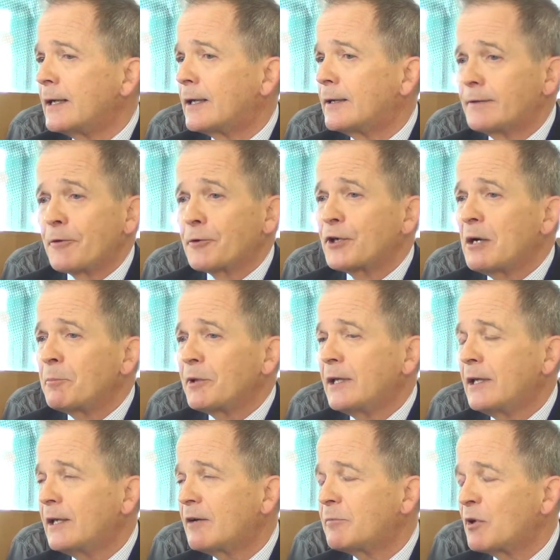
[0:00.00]
Another
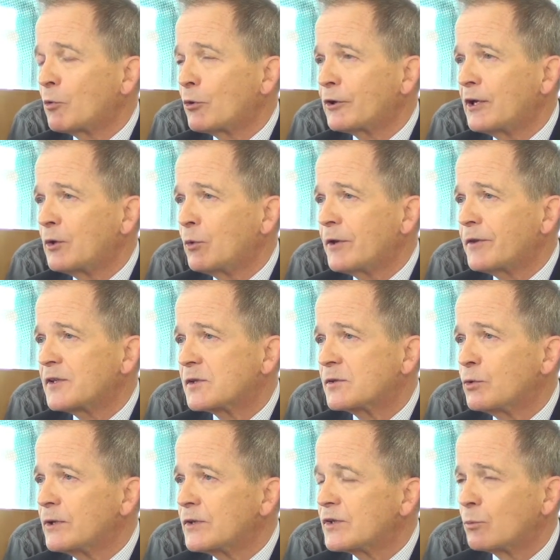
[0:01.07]
company I've been working with is
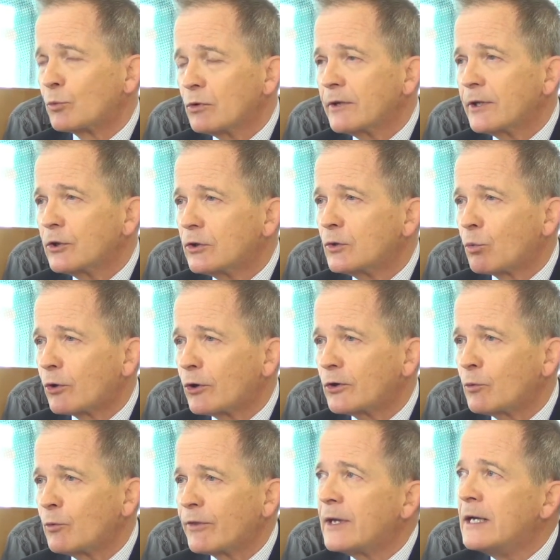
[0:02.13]
doing some really good work
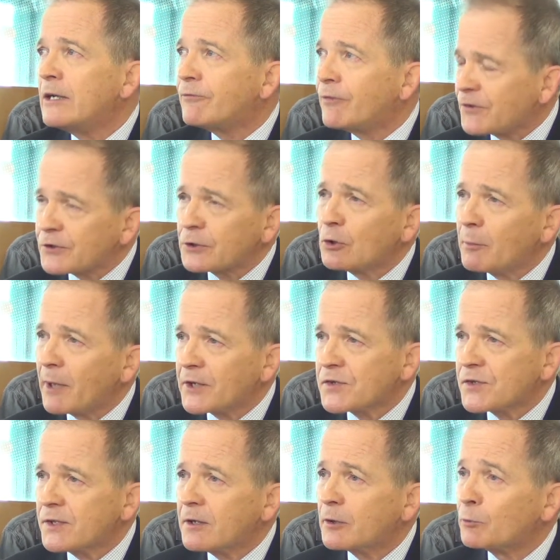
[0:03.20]
with physical
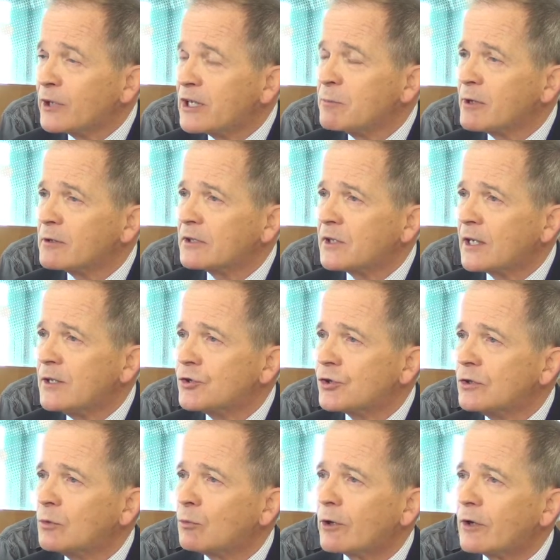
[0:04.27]
medicine and
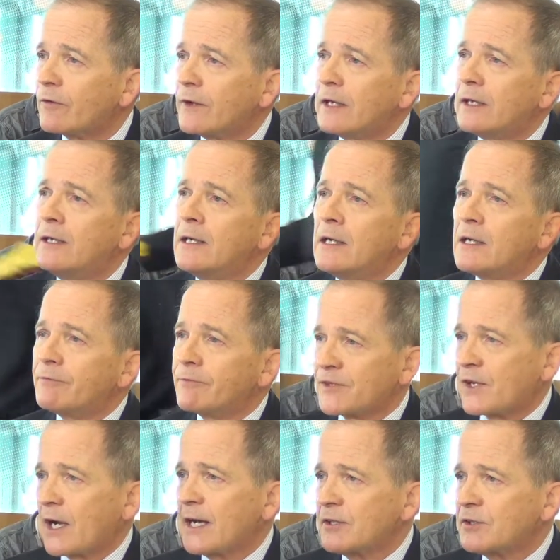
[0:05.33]
rehabilitation, where the
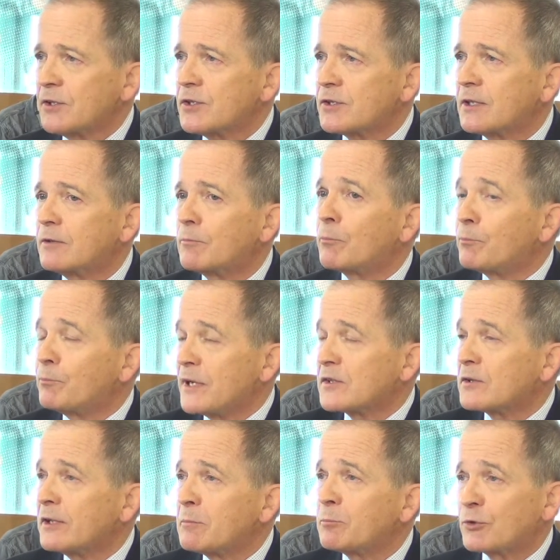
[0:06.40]
physiatist can
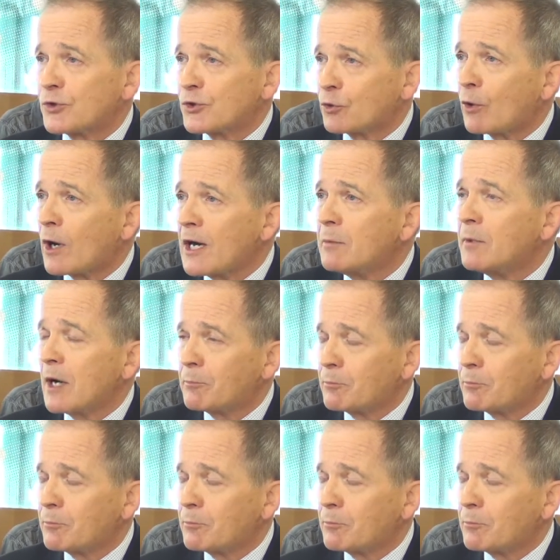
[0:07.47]
basically prescribe